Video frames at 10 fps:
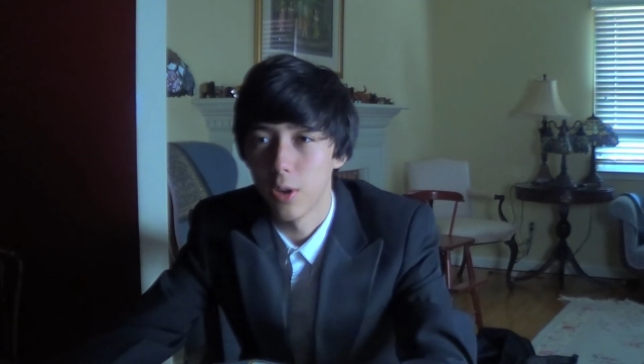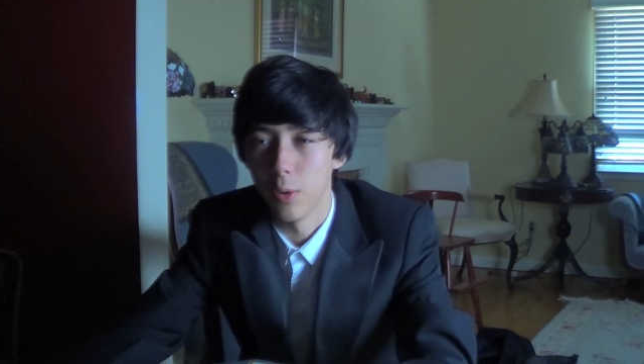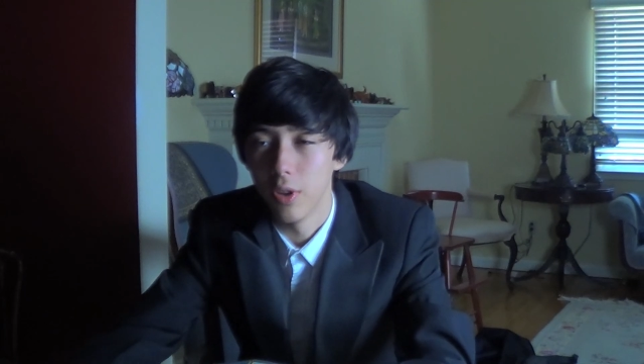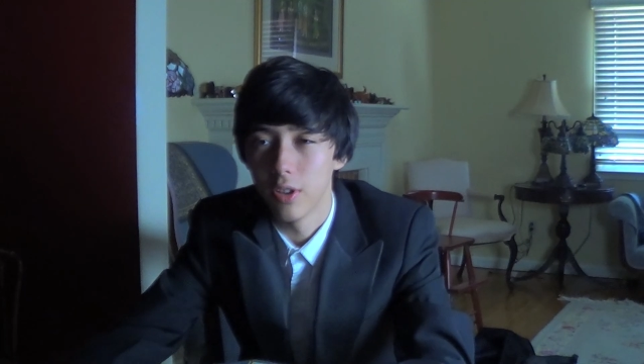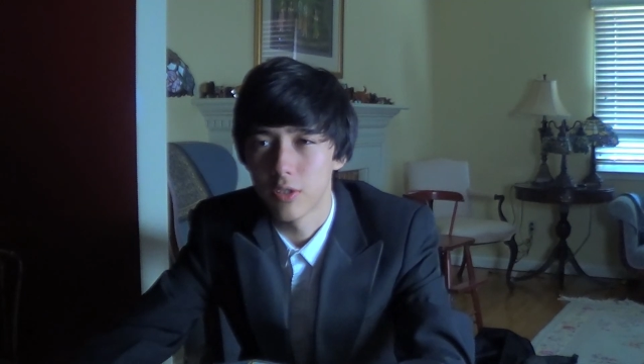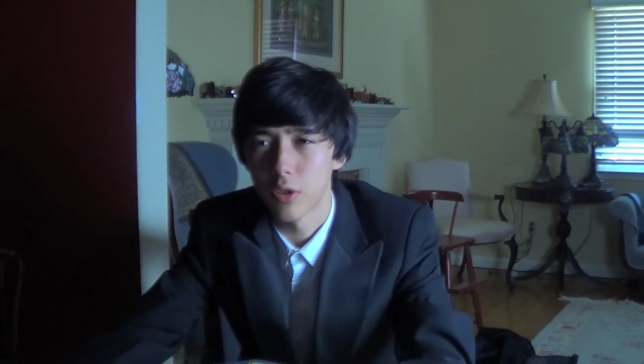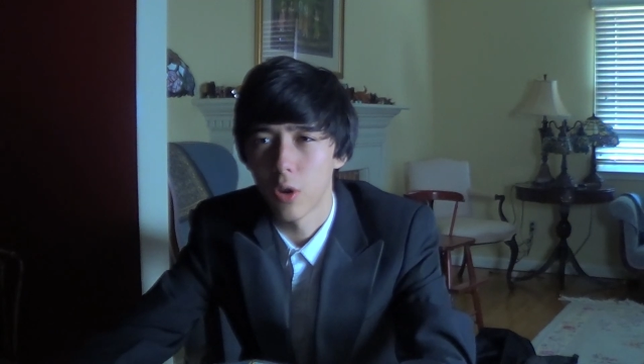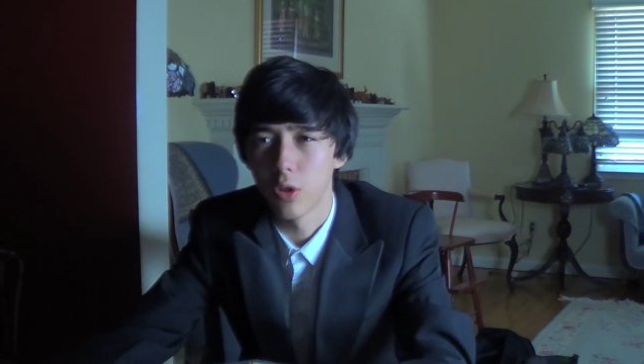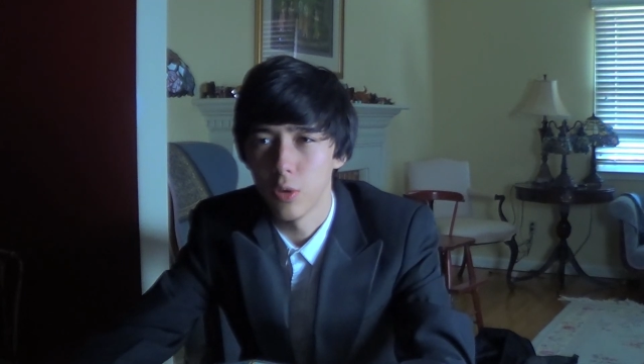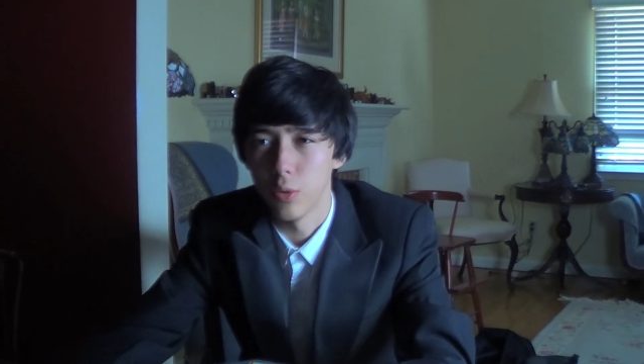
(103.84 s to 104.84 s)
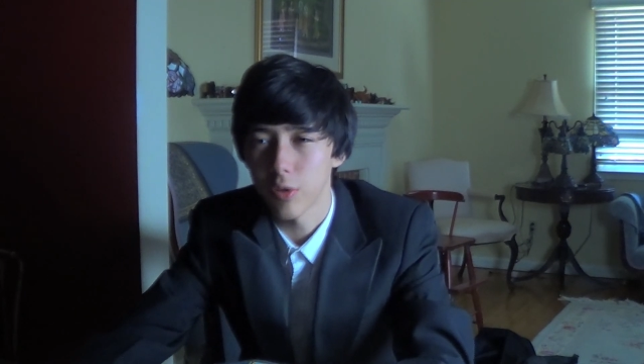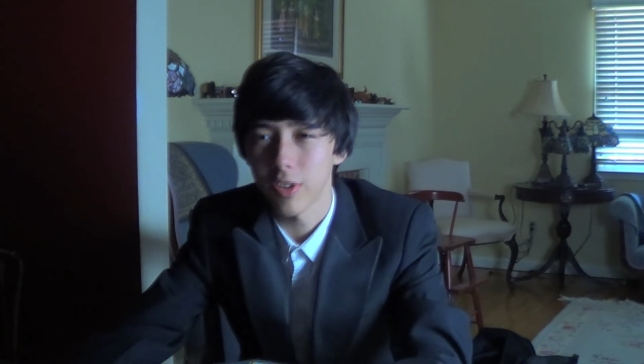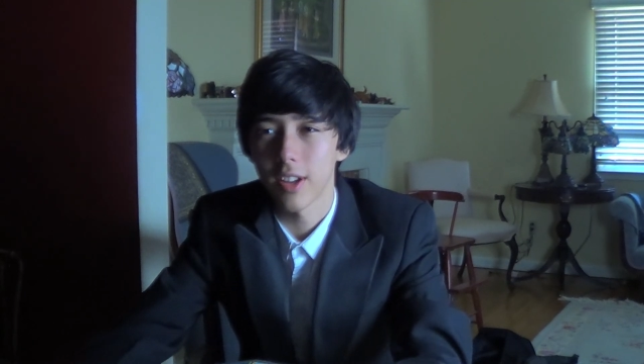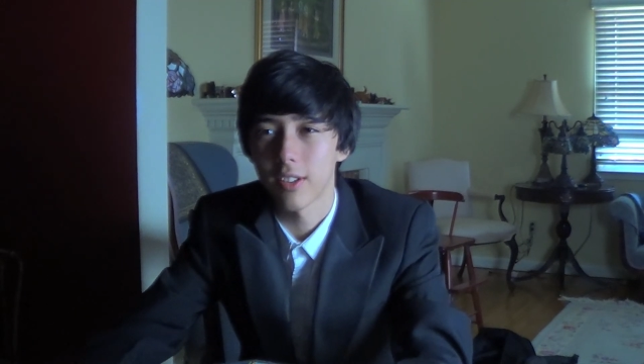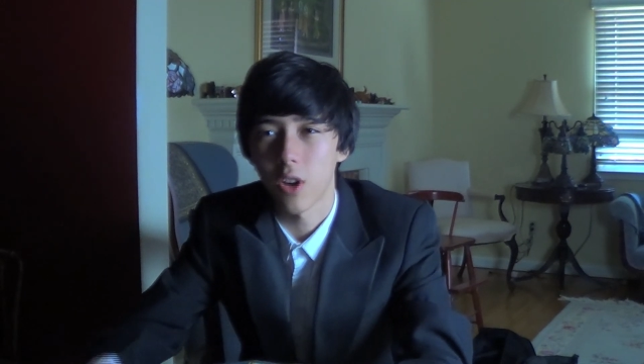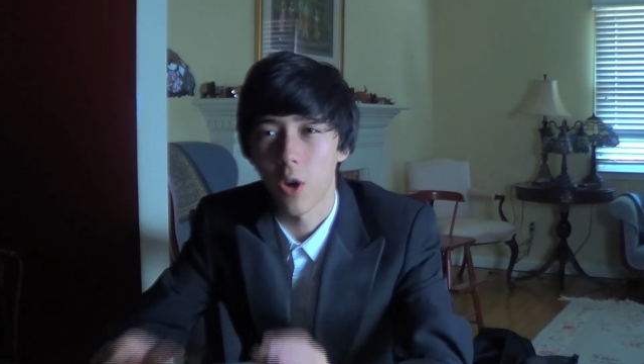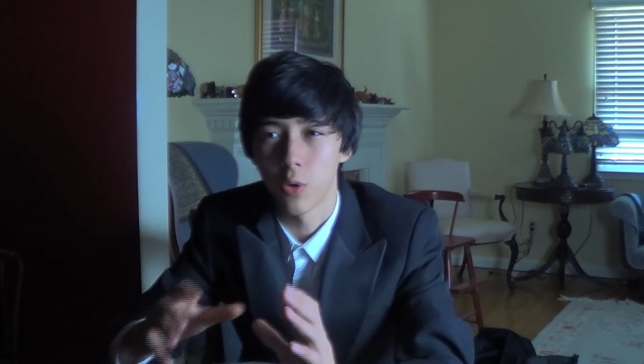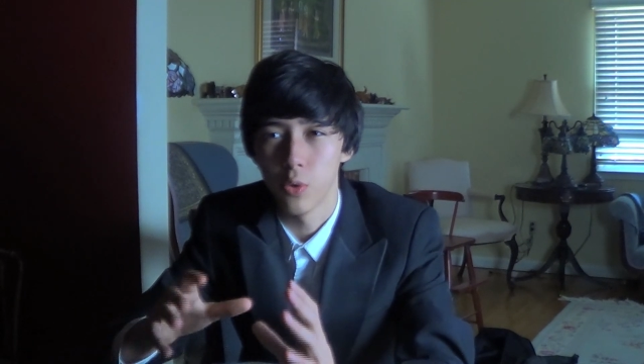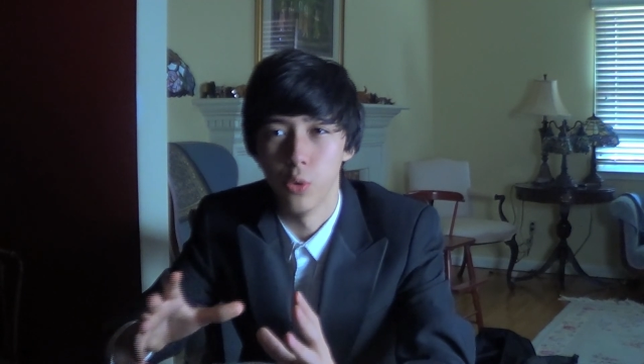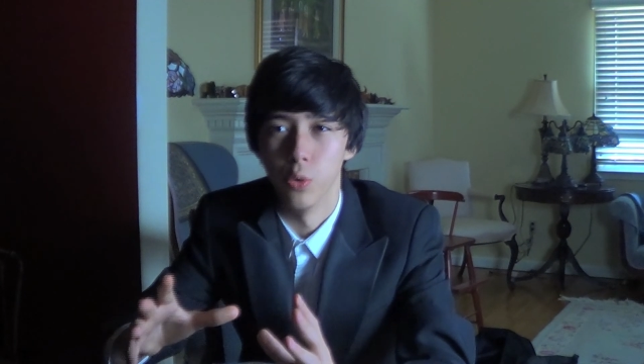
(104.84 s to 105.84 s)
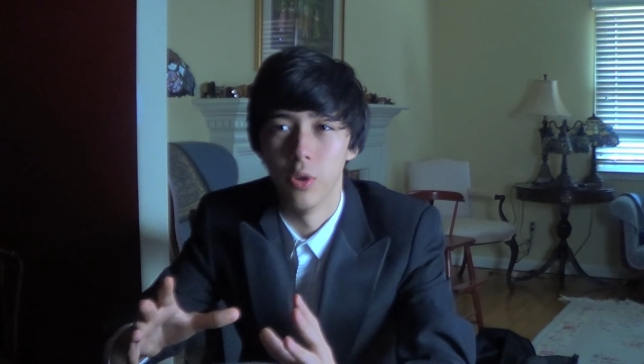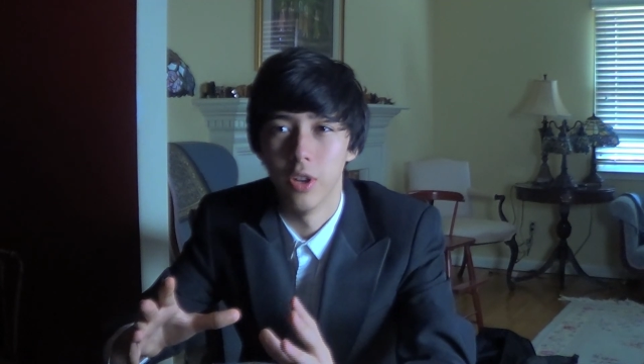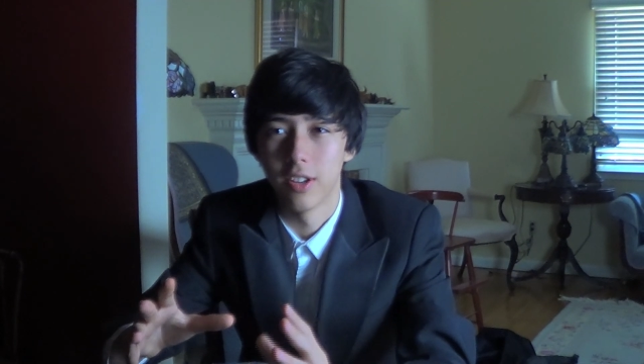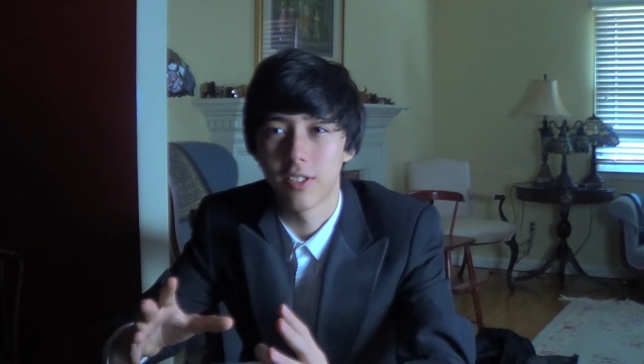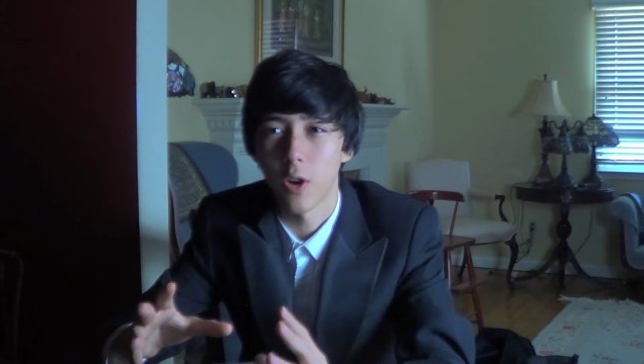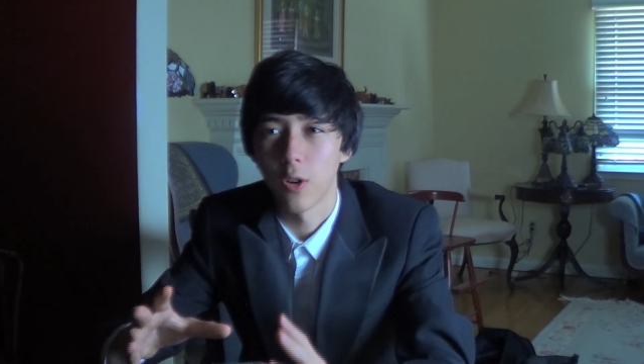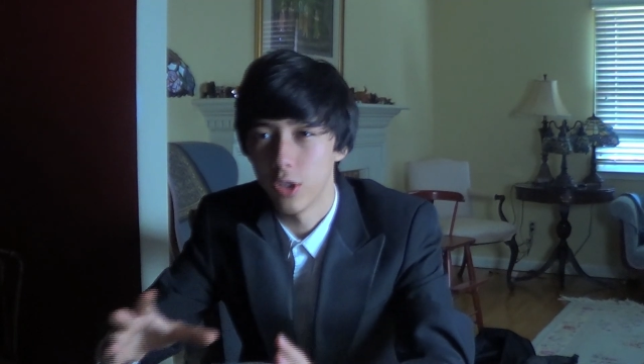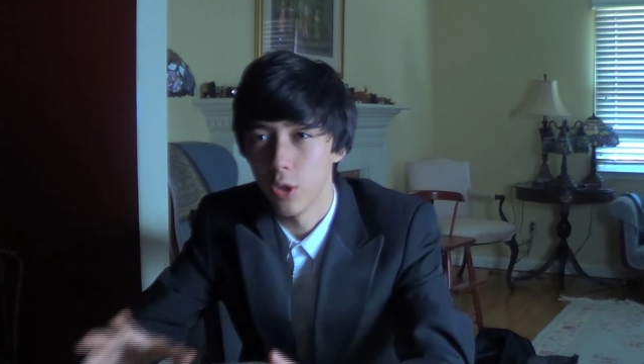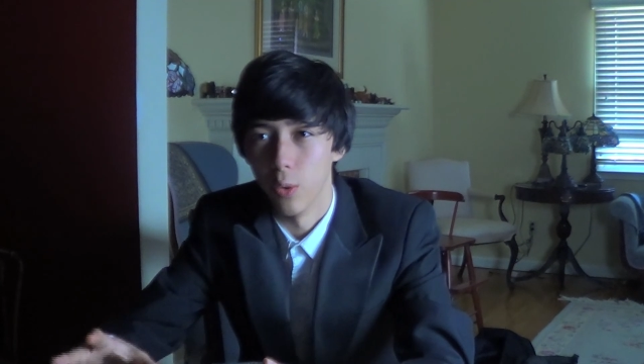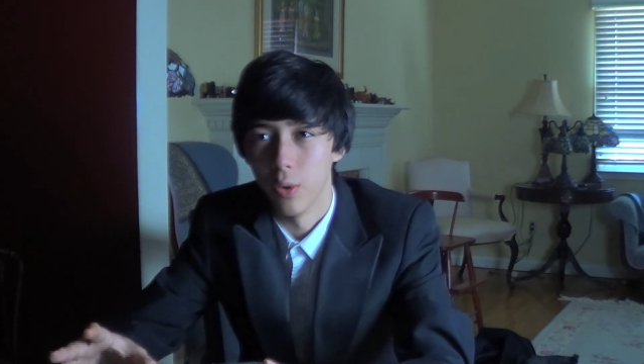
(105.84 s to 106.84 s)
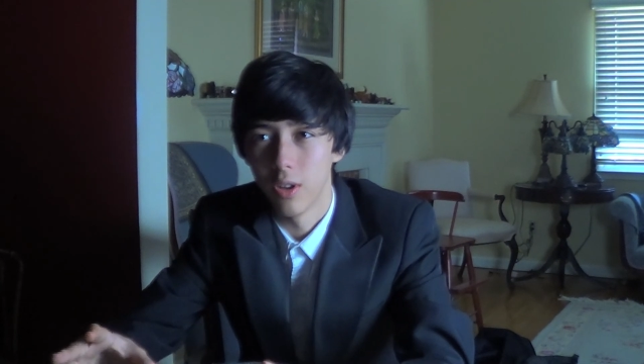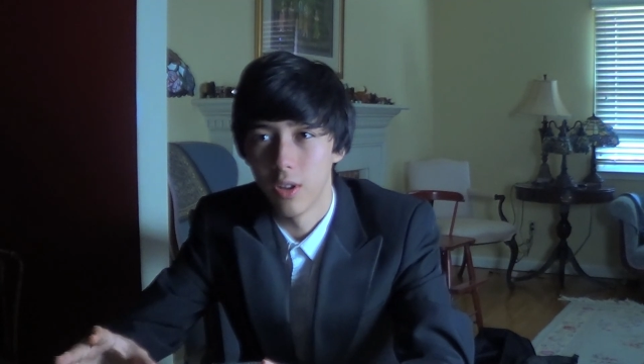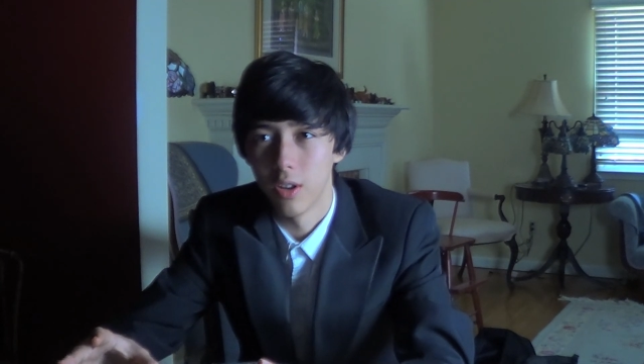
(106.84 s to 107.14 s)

No, Staryu. You're saying Staryu. It's Staryu.